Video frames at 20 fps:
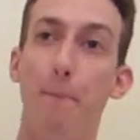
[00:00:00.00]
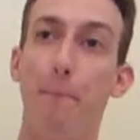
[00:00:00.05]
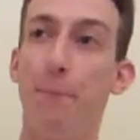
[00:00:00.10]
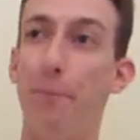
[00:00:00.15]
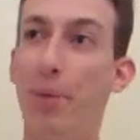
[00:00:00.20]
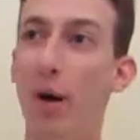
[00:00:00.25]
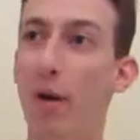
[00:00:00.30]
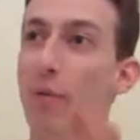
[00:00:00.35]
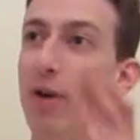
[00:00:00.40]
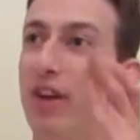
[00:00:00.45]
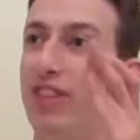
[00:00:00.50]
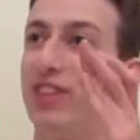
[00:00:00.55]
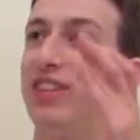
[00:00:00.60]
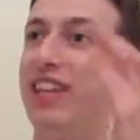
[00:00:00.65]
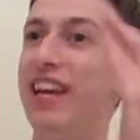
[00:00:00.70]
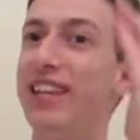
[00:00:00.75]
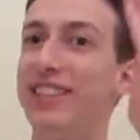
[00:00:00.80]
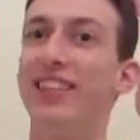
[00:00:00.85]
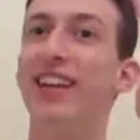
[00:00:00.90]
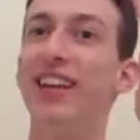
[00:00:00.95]
but with
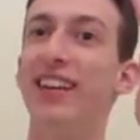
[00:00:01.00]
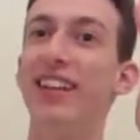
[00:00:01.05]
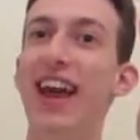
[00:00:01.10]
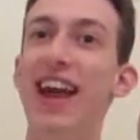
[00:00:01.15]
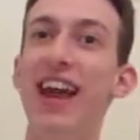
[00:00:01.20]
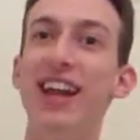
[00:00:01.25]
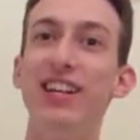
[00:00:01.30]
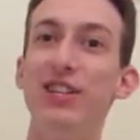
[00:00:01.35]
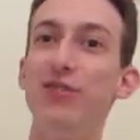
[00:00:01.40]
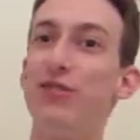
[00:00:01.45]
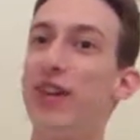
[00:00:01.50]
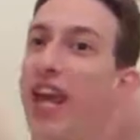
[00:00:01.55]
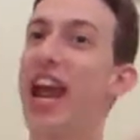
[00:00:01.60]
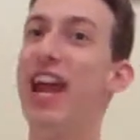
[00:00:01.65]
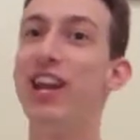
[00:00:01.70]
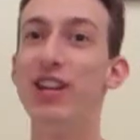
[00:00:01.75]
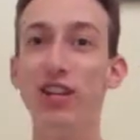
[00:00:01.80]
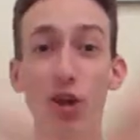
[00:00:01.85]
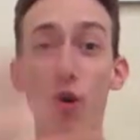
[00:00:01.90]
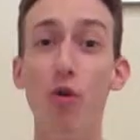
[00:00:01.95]
Desolate Land you
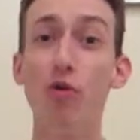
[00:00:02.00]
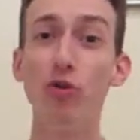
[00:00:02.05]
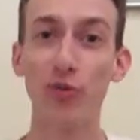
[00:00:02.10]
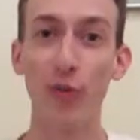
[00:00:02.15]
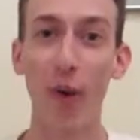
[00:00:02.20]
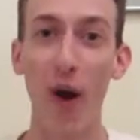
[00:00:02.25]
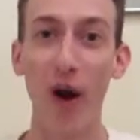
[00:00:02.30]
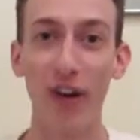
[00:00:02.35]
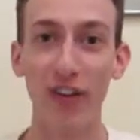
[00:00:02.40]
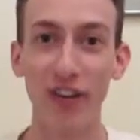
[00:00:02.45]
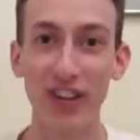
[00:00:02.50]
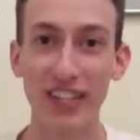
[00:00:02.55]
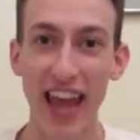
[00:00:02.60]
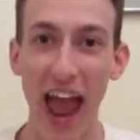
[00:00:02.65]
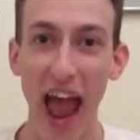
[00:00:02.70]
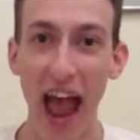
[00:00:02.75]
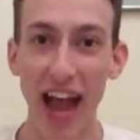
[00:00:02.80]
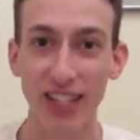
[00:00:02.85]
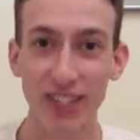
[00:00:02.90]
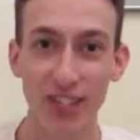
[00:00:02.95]
can't use water
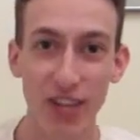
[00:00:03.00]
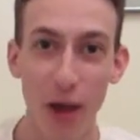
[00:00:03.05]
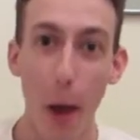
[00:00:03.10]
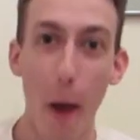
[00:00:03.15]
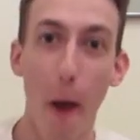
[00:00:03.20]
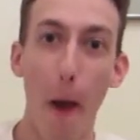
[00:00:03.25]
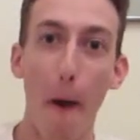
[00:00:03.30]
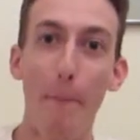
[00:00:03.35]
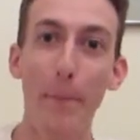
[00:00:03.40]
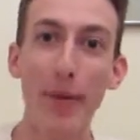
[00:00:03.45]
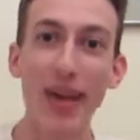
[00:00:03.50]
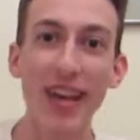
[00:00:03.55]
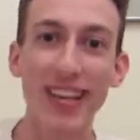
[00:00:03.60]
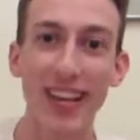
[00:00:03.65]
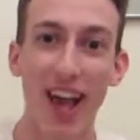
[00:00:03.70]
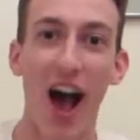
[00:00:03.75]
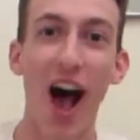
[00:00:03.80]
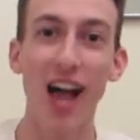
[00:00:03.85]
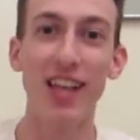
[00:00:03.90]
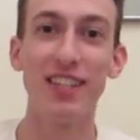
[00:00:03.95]
attacks
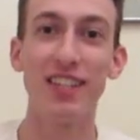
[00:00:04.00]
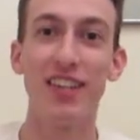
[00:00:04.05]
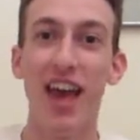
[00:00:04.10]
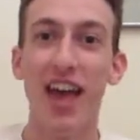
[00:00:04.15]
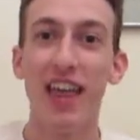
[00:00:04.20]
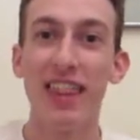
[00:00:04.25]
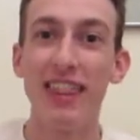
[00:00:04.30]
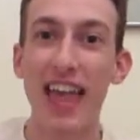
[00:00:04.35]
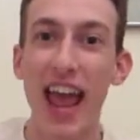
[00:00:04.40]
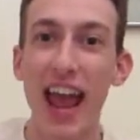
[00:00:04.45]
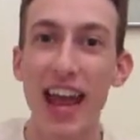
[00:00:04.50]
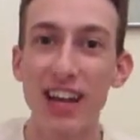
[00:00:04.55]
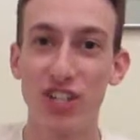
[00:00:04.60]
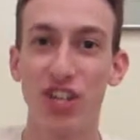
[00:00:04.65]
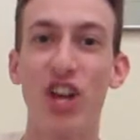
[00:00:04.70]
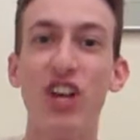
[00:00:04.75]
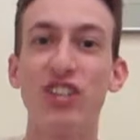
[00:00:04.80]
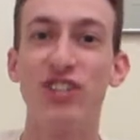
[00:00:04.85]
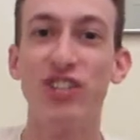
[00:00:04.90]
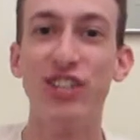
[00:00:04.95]
because they
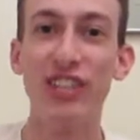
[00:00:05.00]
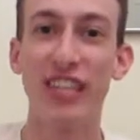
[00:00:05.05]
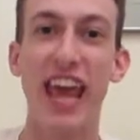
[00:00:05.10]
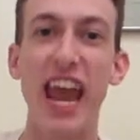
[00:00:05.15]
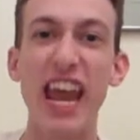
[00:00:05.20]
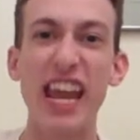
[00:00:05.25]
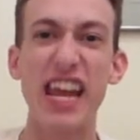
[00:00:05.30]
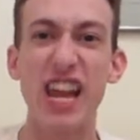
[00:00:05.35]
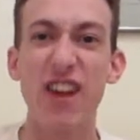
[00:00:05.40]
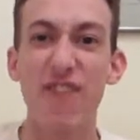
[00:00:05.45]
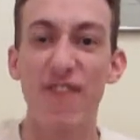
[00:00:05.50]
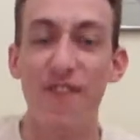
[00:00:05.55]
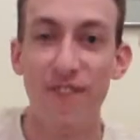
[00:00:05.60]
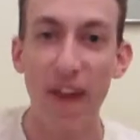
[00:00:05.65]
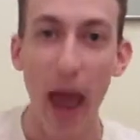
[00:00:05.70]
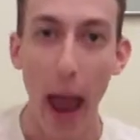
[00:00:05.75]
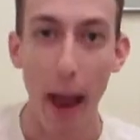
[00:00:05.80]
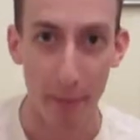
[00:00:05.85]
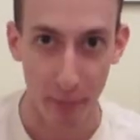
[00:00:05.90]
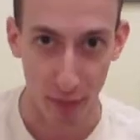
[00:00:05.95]
just get
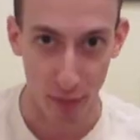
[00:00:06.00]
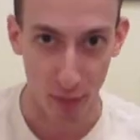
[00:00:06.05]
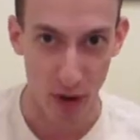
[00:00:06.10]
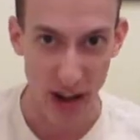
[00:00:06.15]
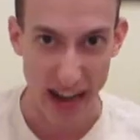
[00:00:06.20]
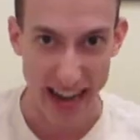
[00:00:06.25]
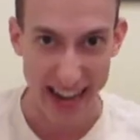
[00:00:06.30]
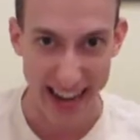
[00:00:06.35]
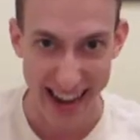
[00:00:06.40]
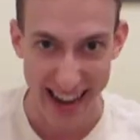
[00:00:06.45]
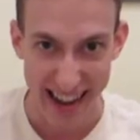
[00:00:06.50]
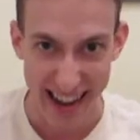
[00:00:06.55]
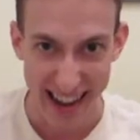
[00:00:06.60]
evaporated.